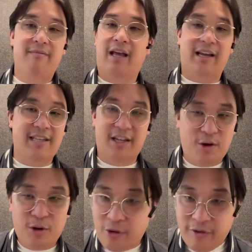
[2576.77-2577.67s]
like I said, you
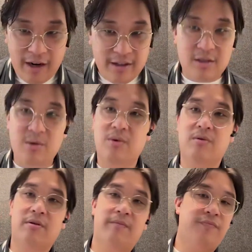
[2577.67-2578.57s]
don't learn that in
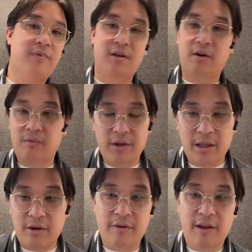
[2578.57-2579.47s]
school. You don't
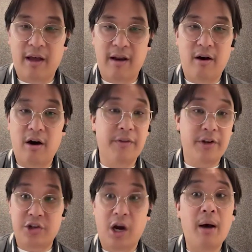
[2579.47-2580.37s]
really learn that on
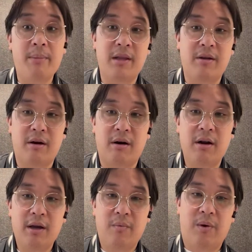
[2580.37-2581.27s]
the job either.
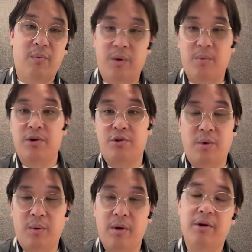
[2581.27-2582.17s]
When we were
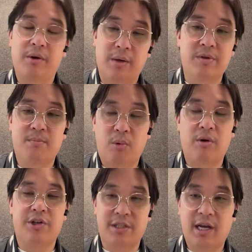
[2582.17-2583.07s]
doing what we were doing, it was
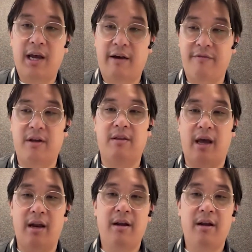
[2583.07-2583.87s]
more just having that